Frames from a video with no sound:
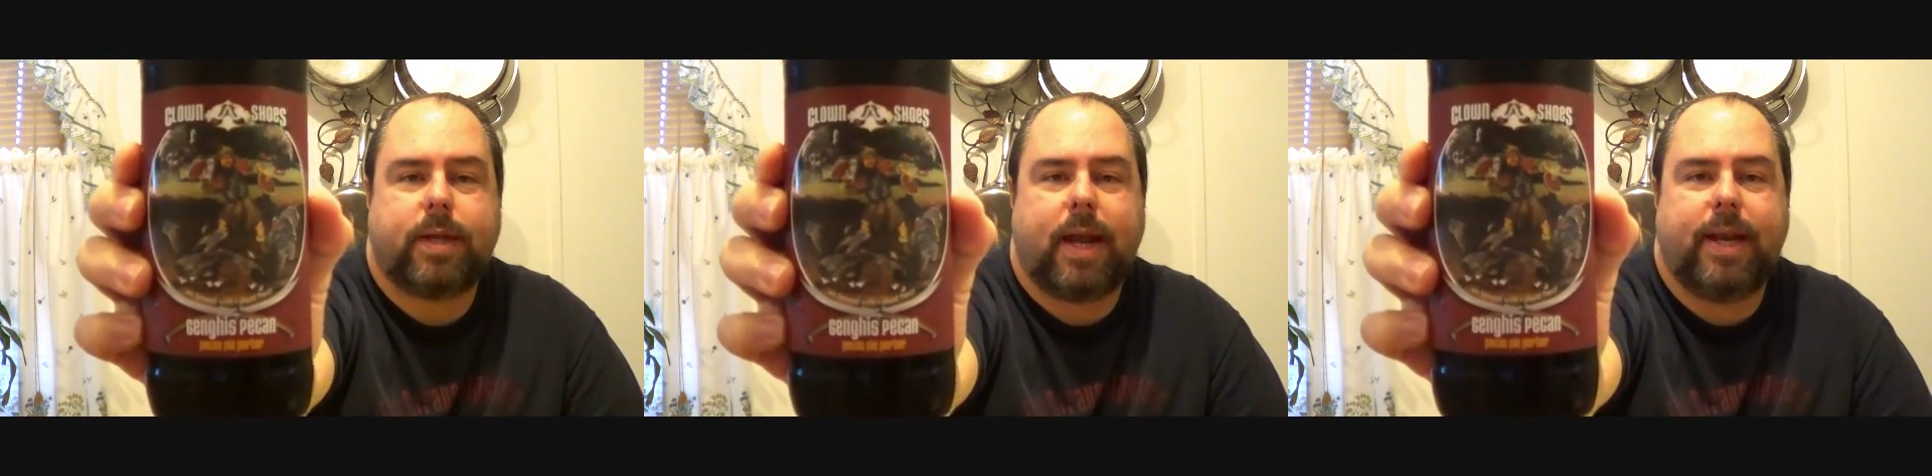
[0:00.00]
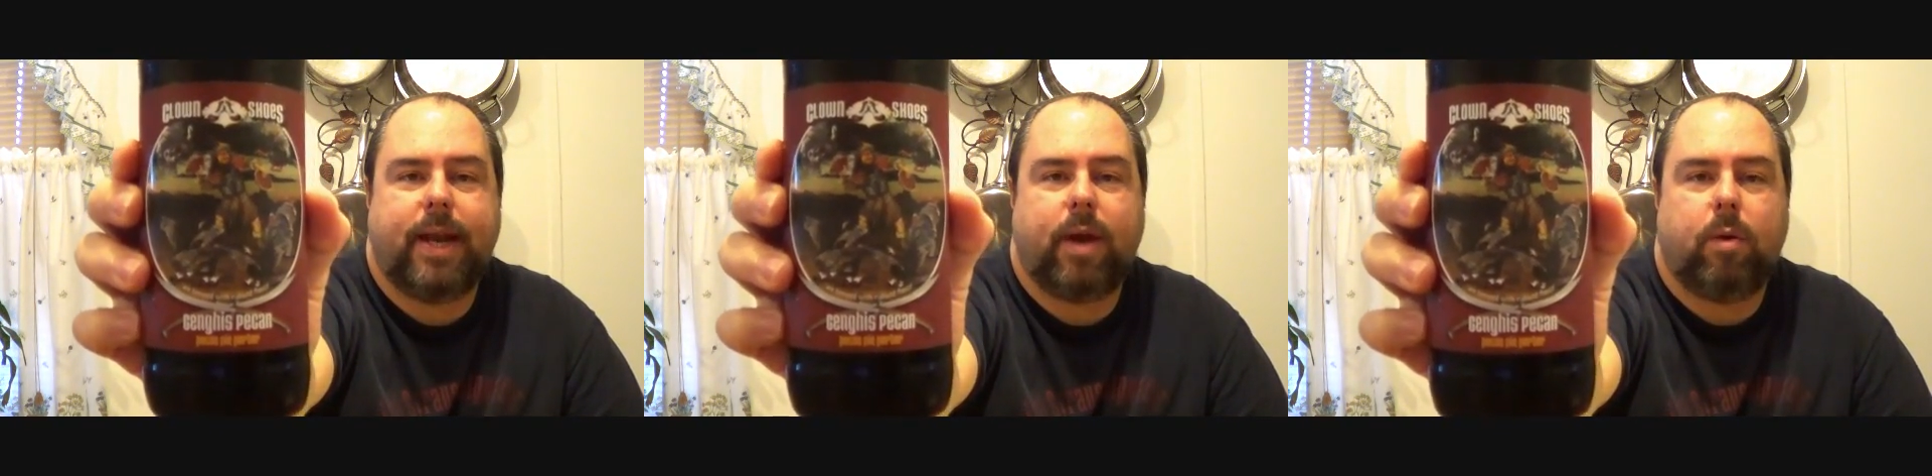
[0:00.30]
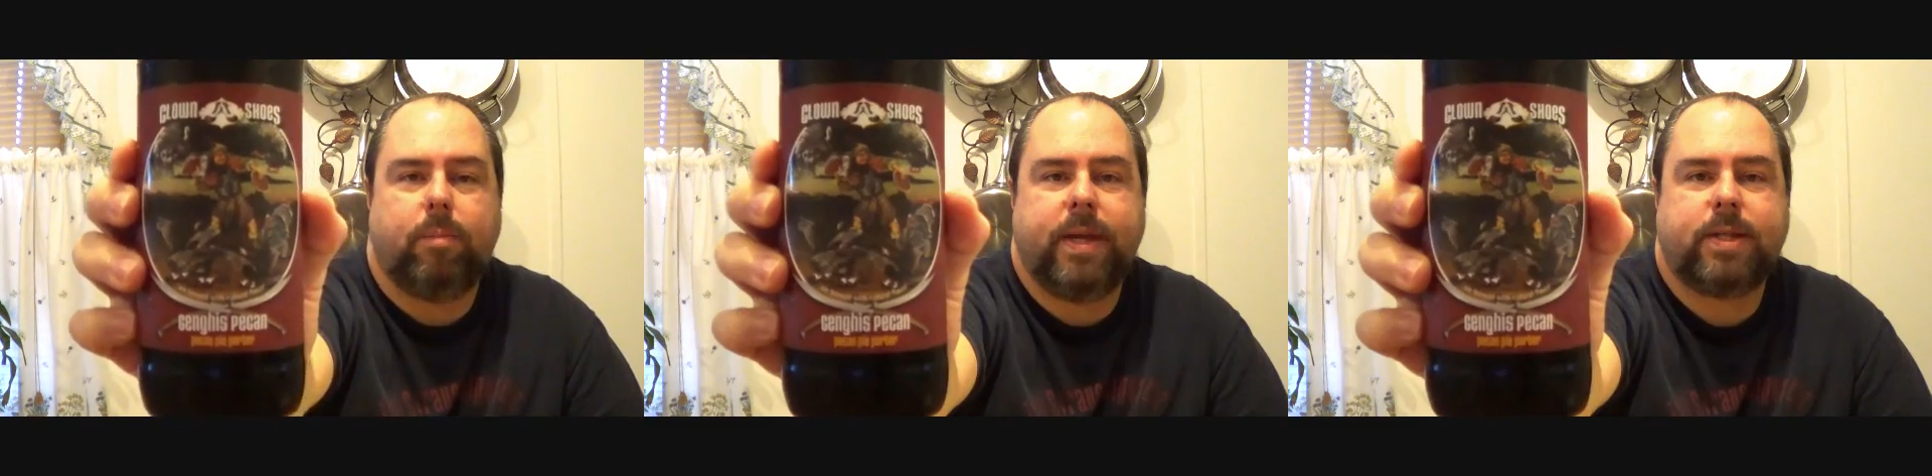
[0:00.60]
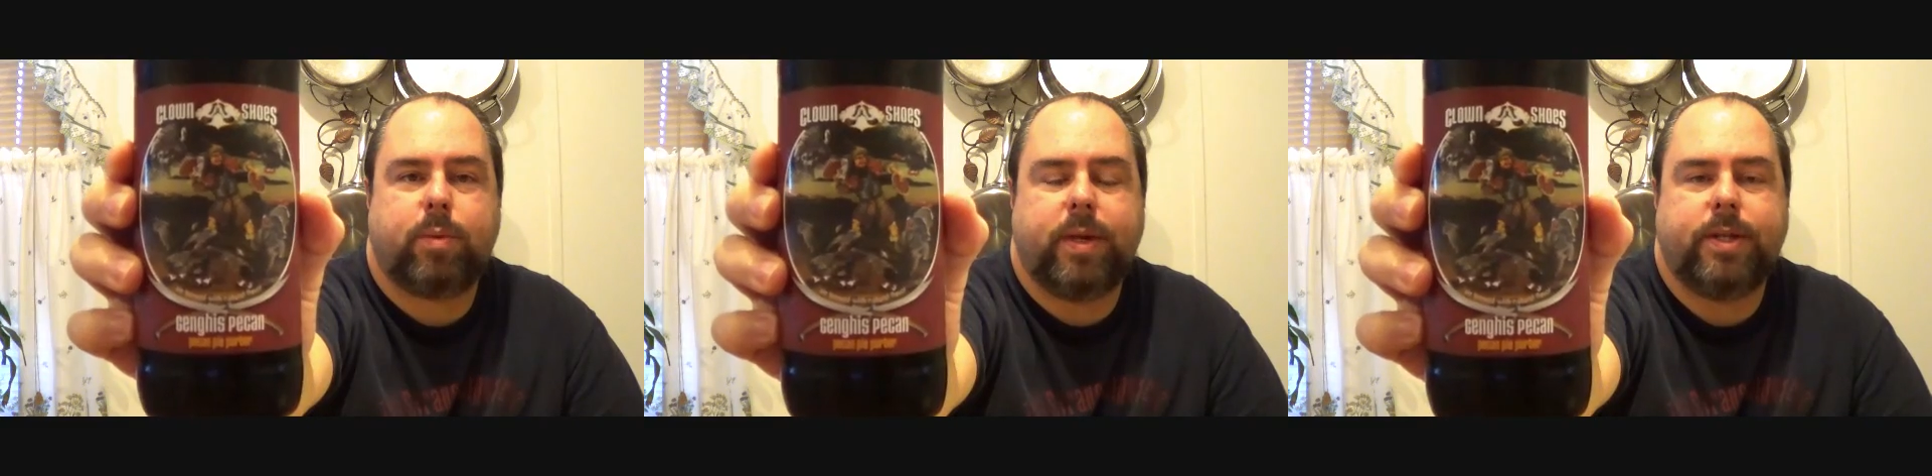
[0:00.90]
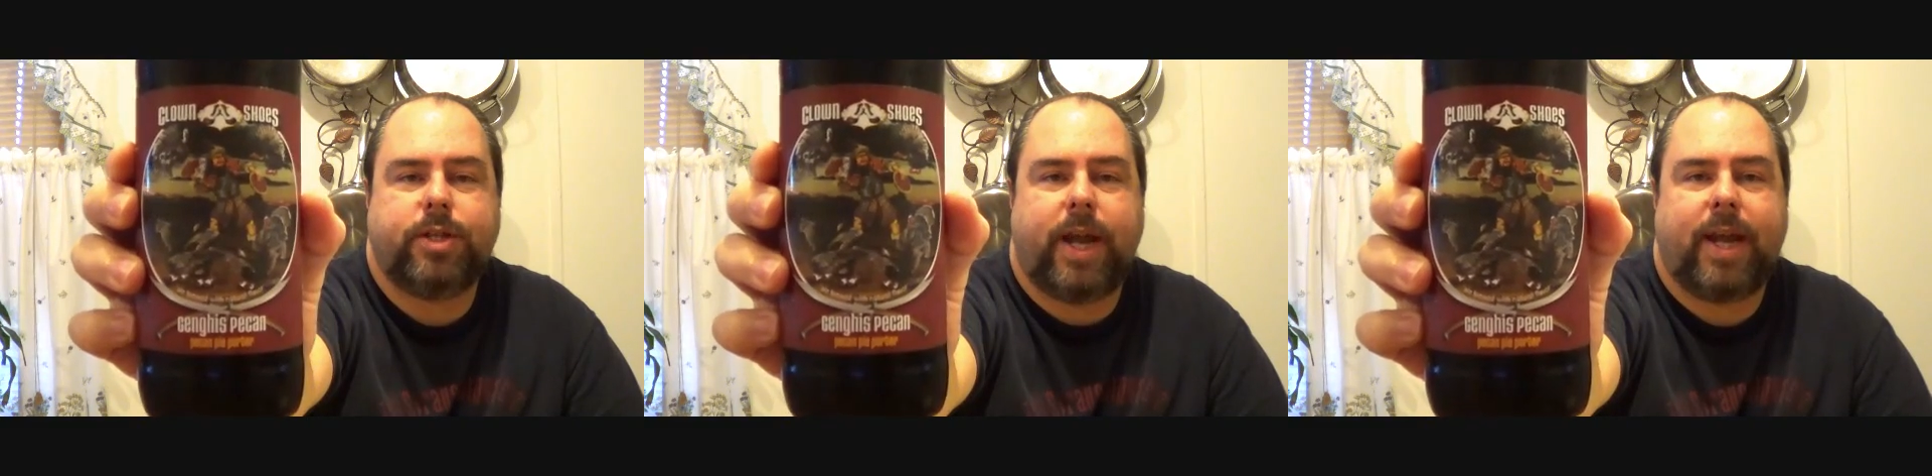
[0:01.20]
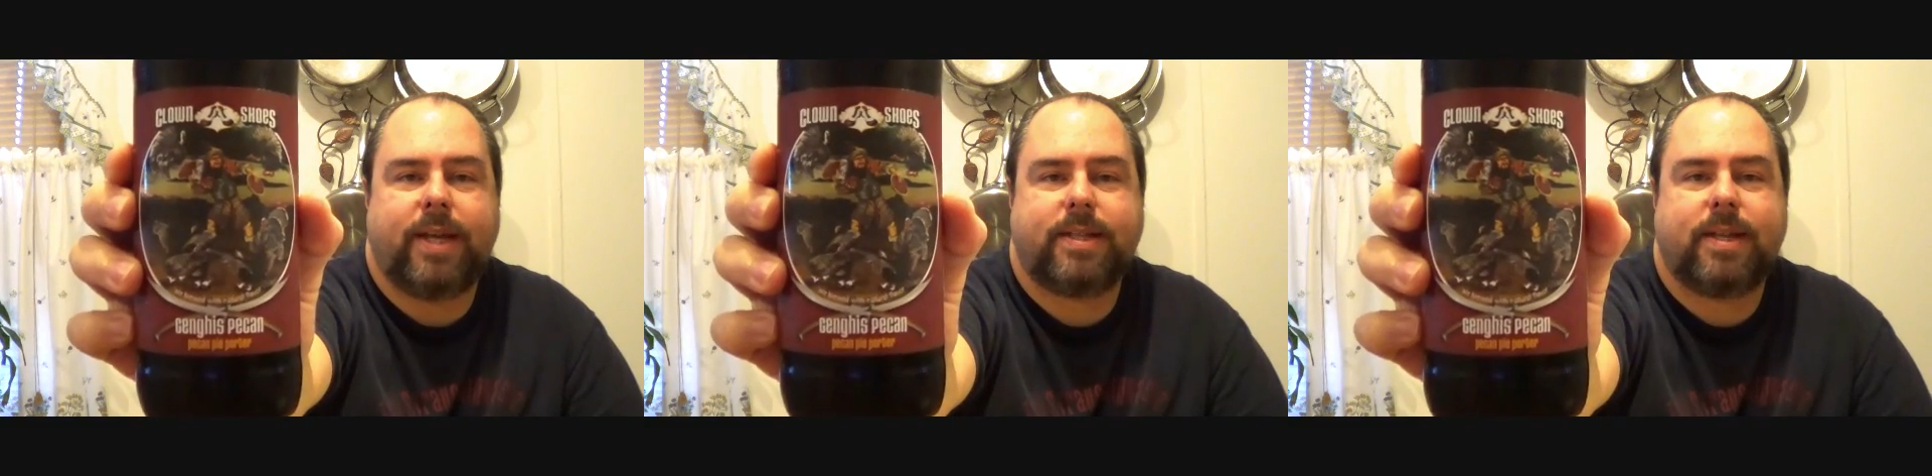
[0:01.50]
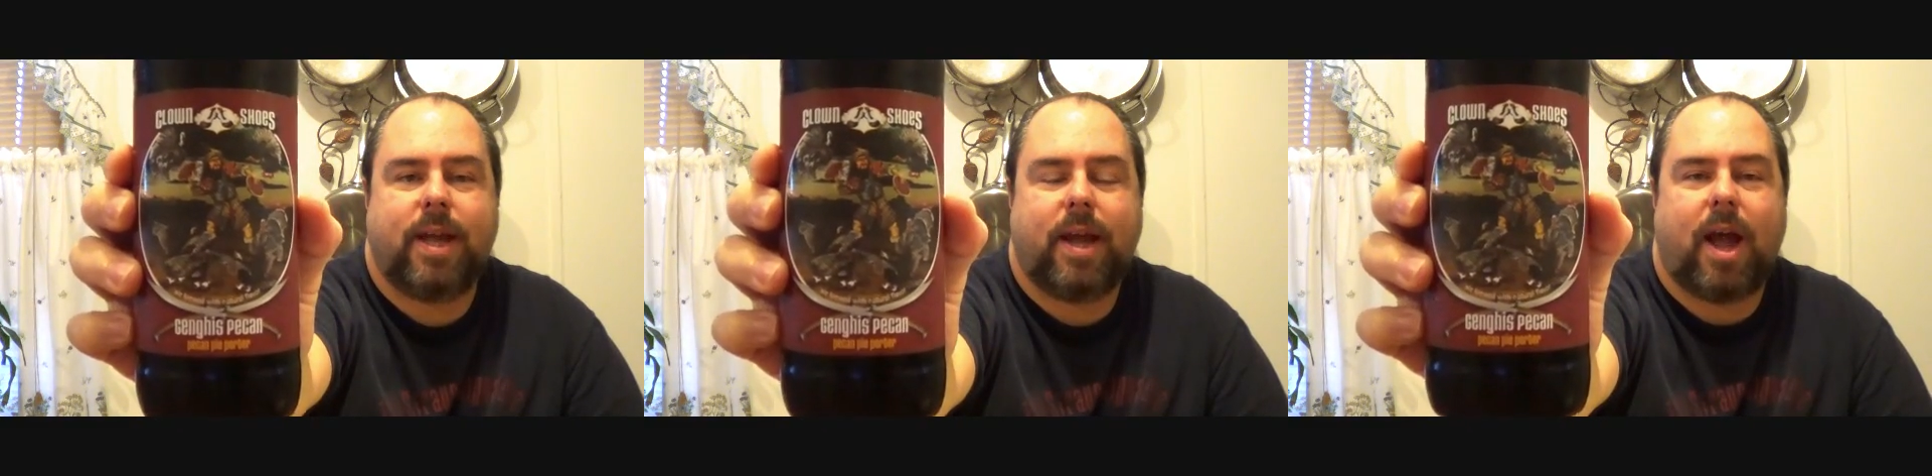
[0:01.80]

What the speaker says: I dig them. This one is Genghis